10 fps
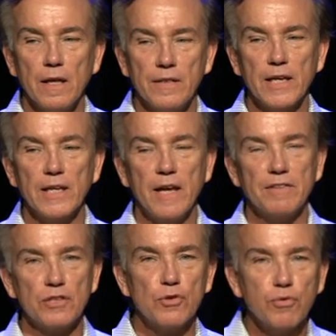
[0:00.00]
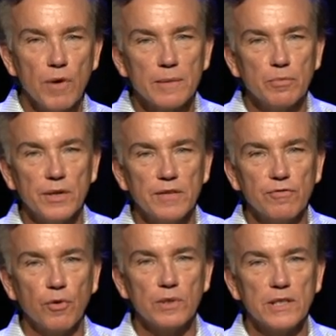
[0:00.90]
And they can have incredible
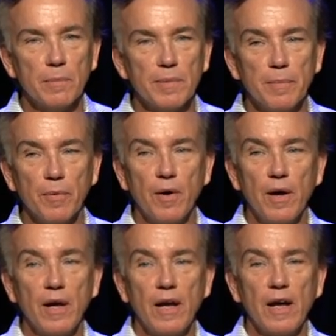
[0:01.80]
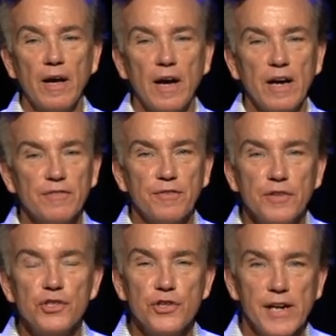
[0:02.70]
influence on people. I've
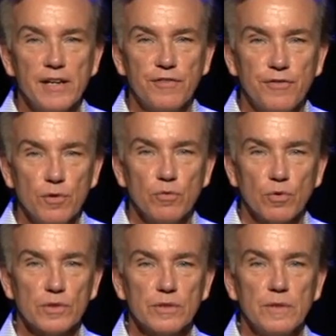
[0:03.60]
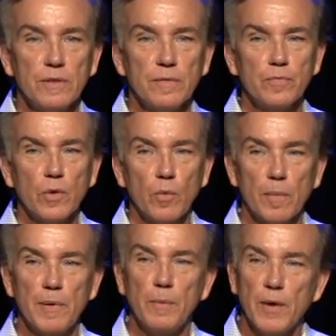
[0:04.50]
officiated funerals where
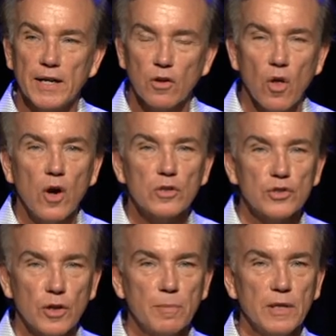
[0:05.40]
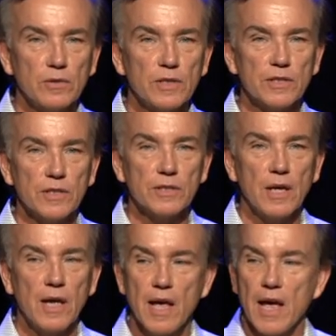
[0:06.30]
people had long term illnesses
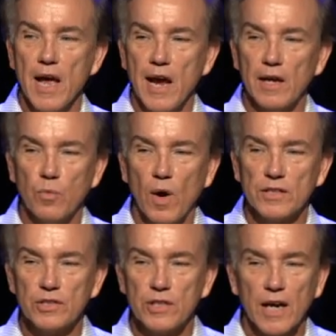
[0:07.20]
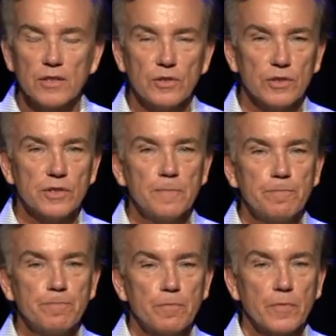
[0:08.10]
and watched doctors
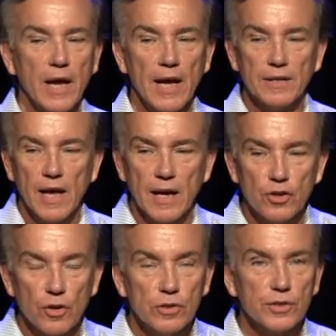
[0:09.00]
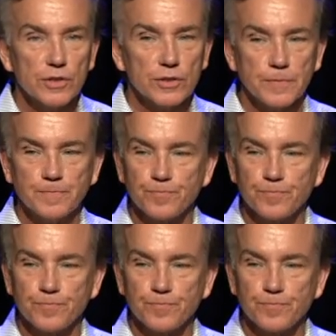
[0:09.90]
and, and nurses